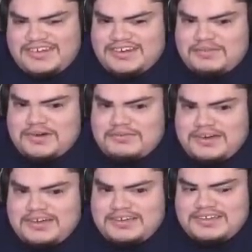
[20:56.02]
Come on,
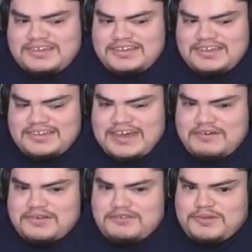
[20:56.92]
man. That
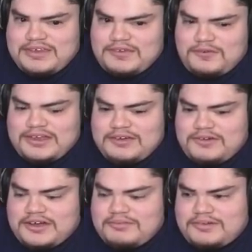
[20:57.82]
would have been the winning
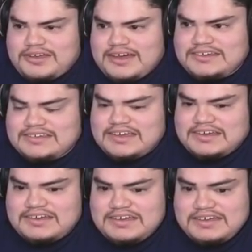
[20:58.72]
run, but I stink.
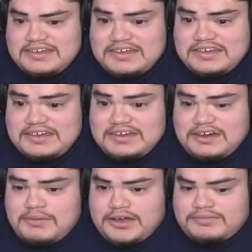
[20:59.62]

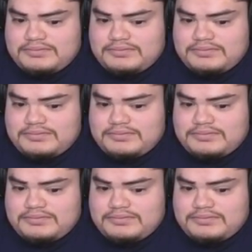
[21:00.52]
Come on.